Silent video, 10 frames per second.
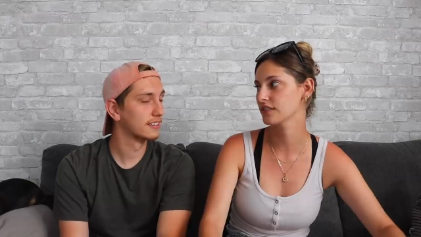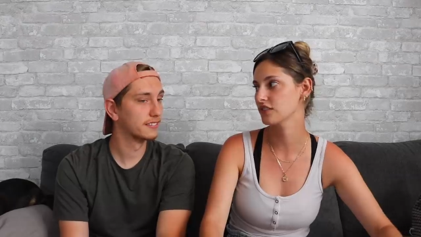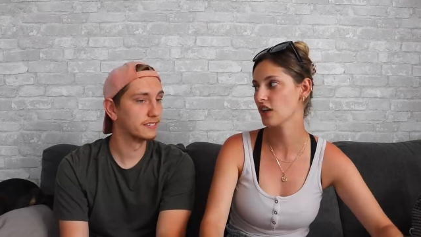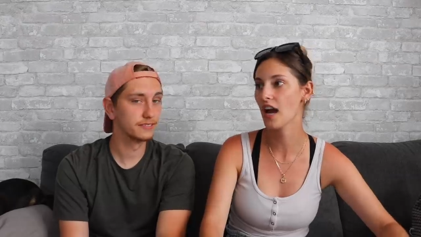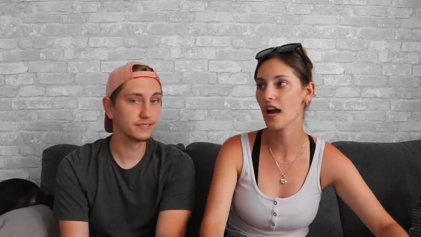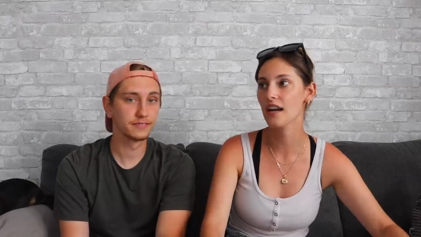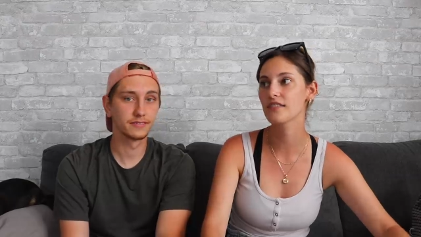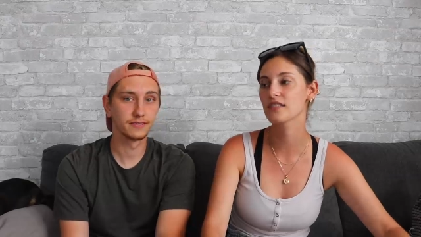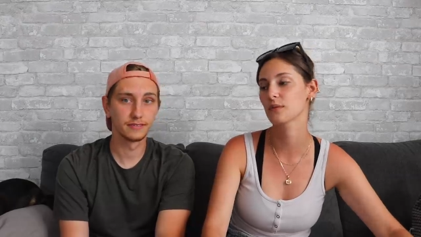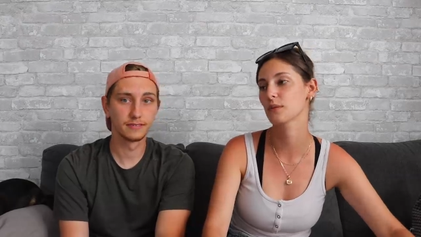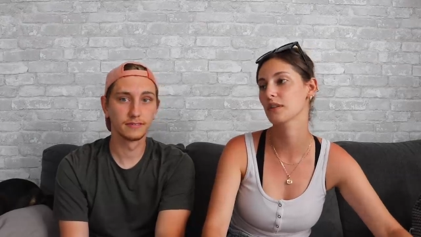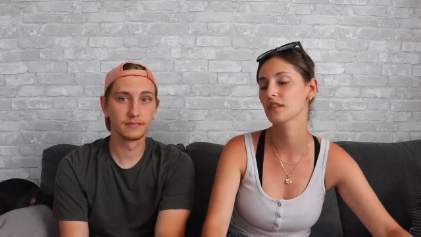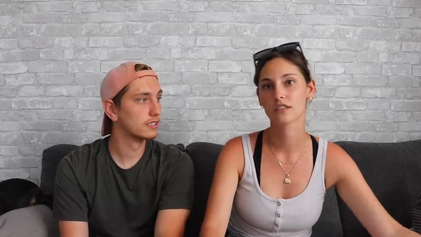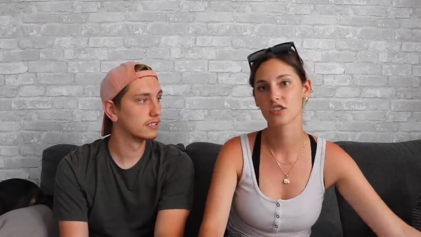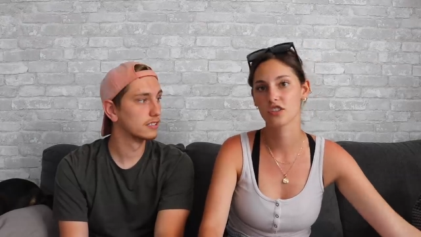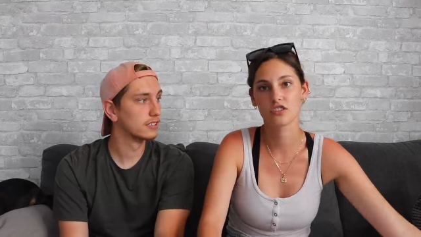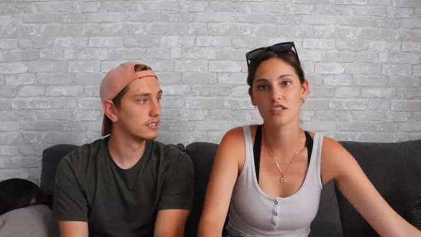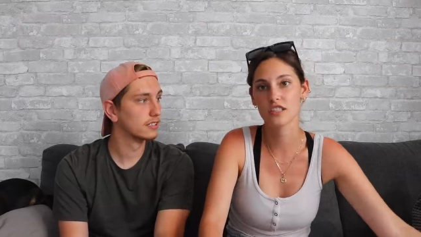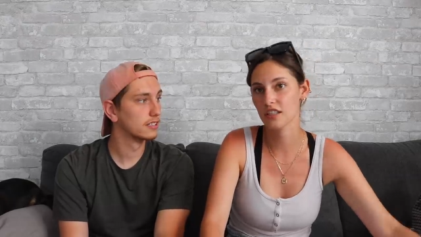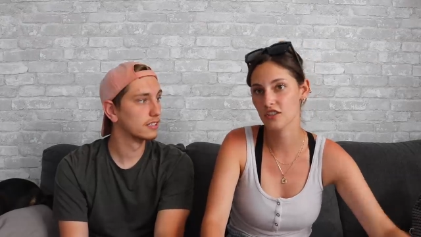Speaker 1: drives, or we'll just
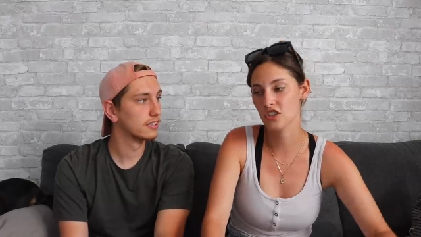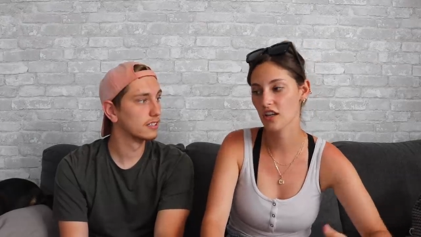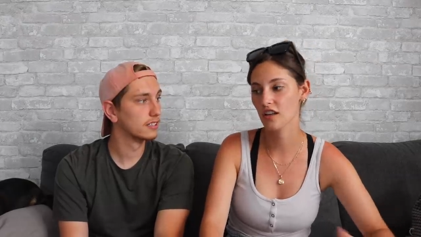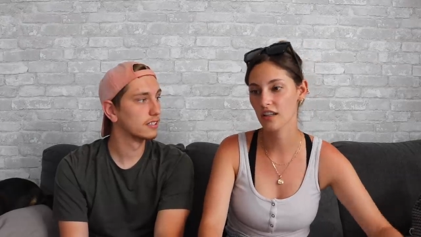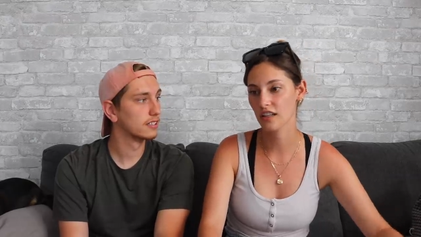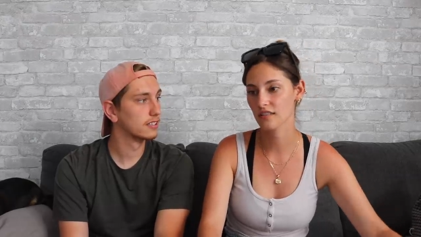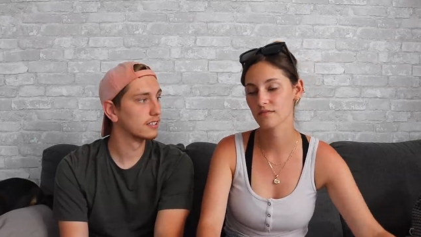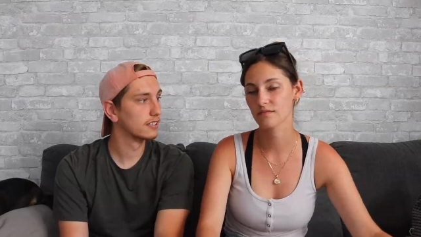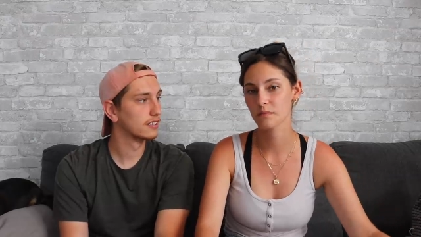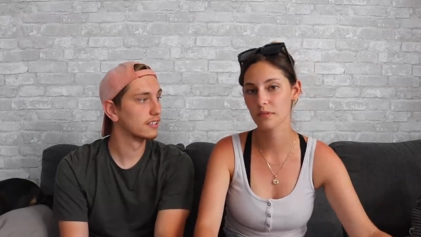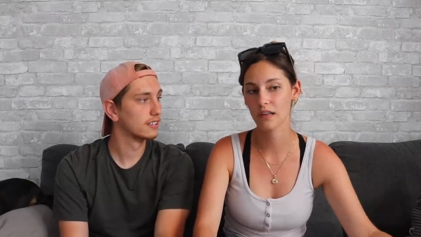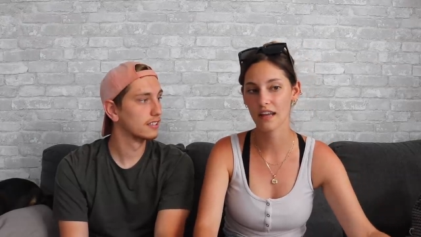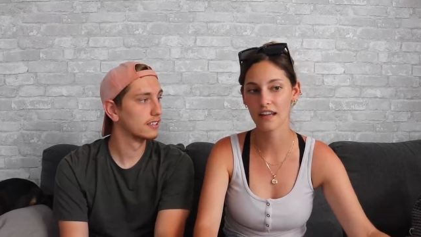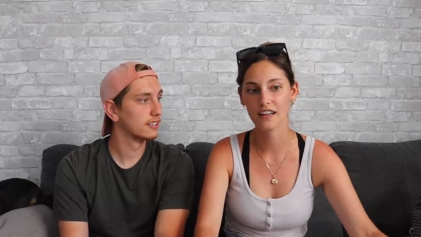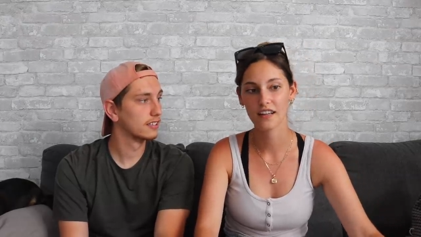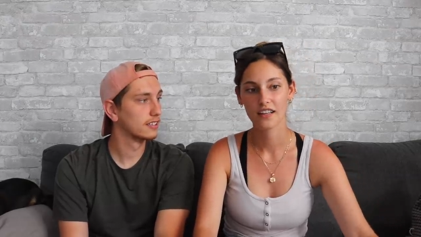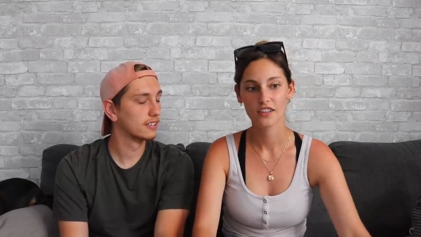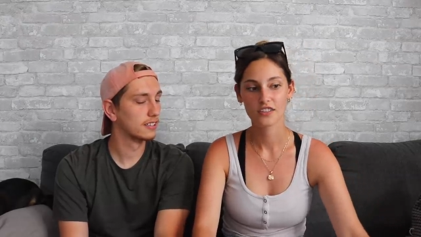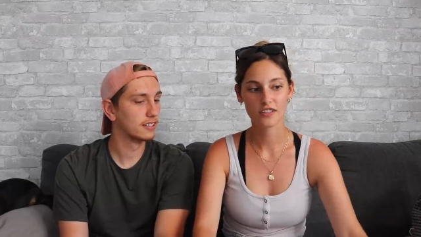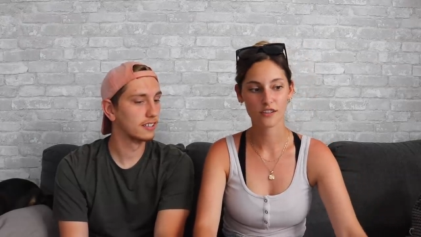like chill and play.
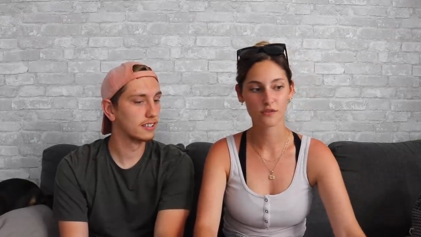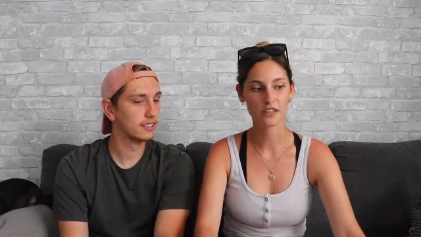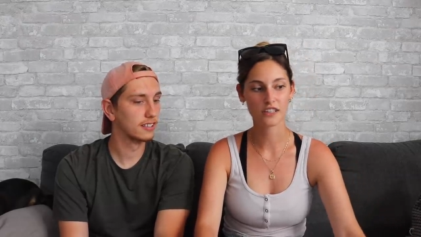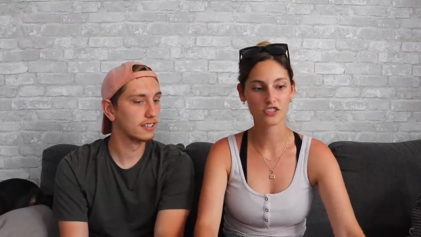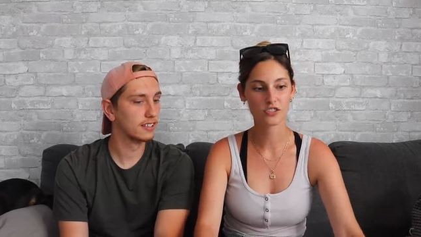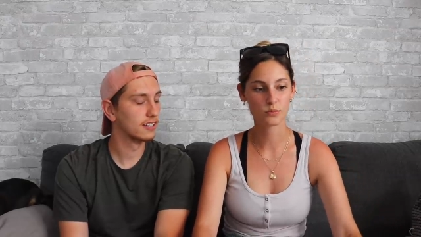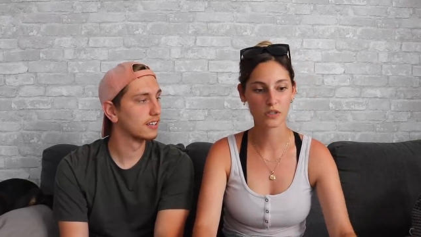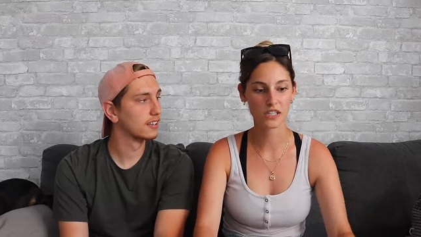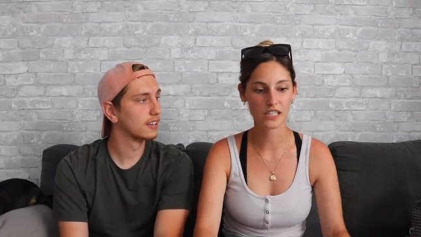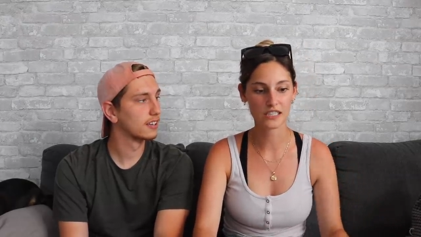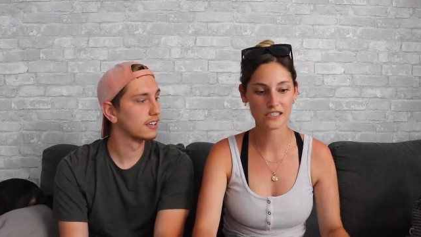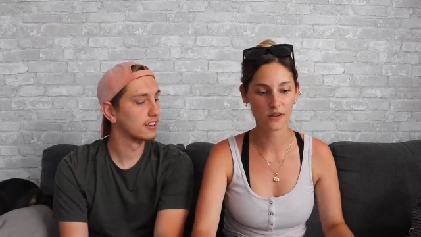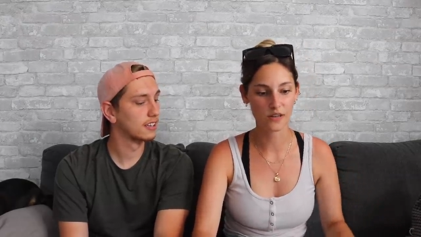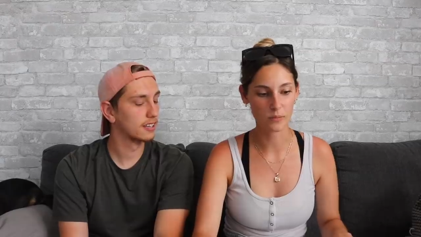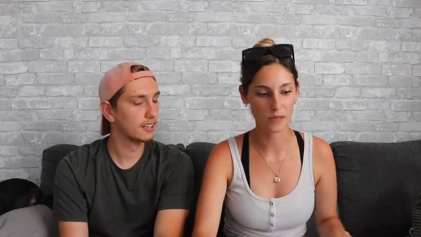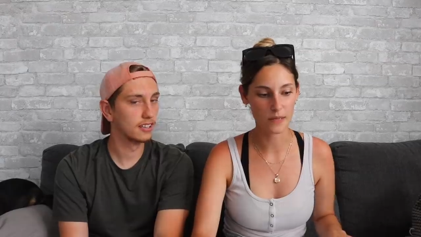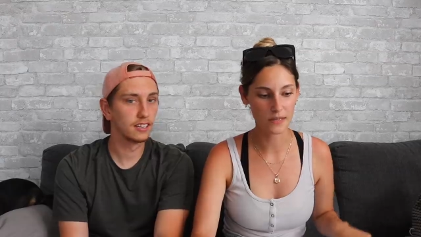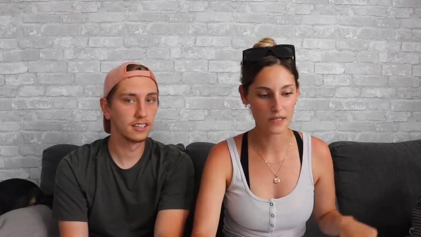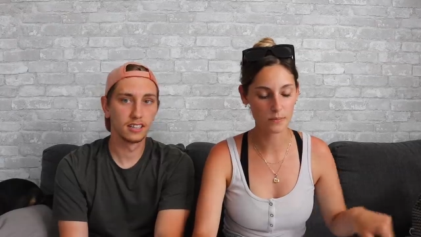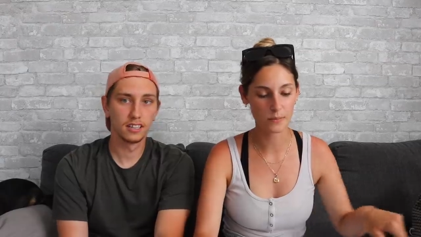So I feel like she's a pretty easygoing baby,
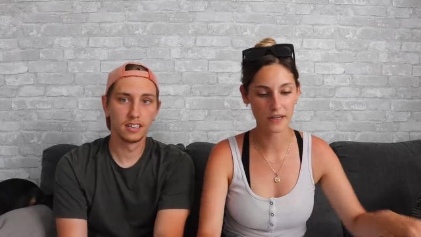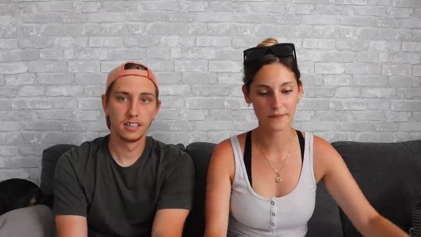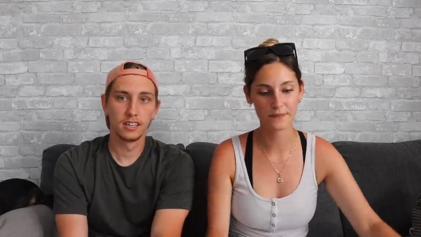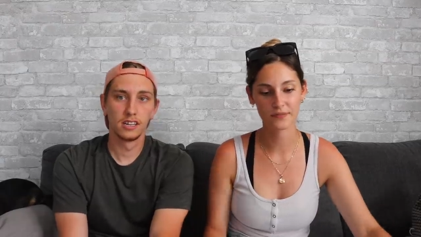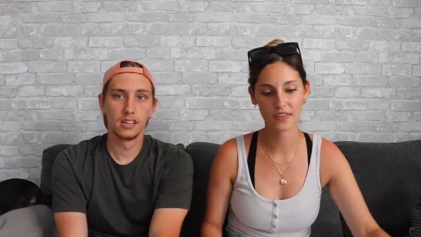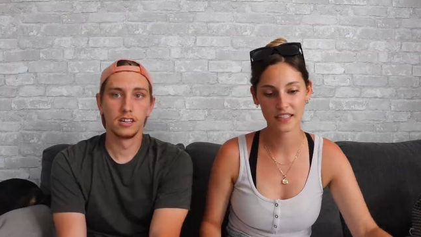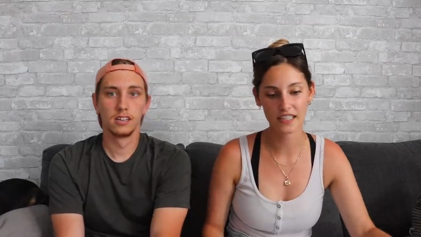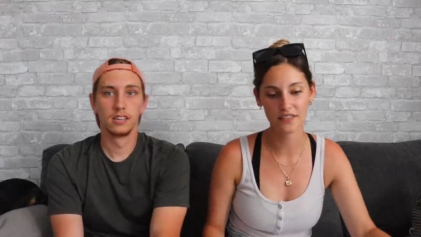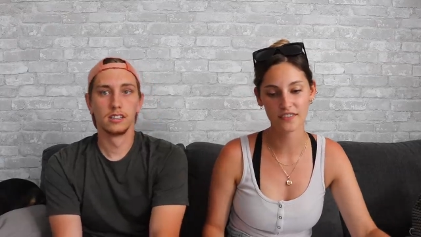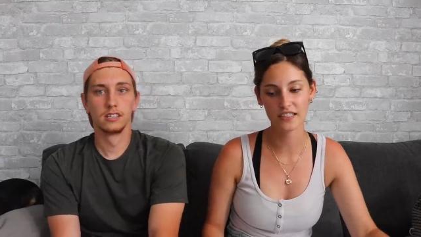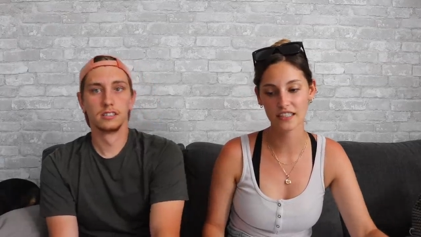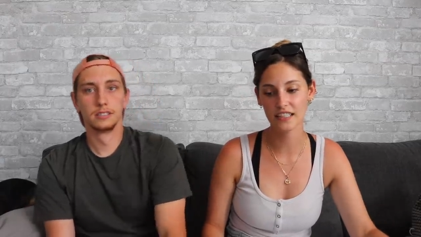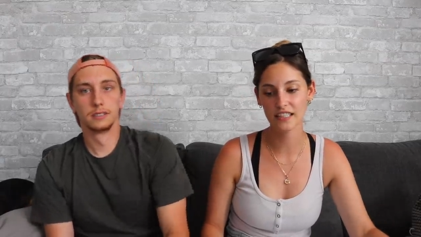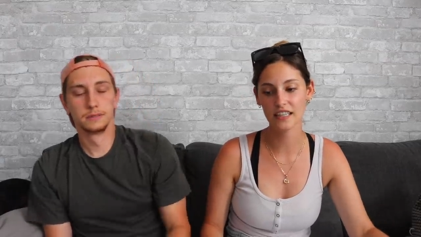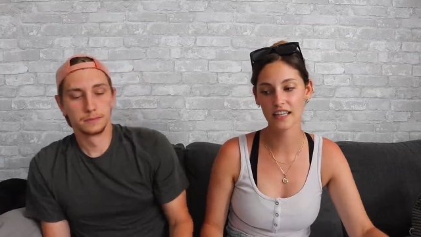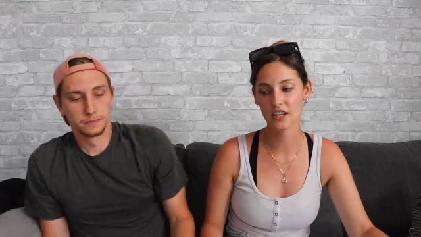but definitely like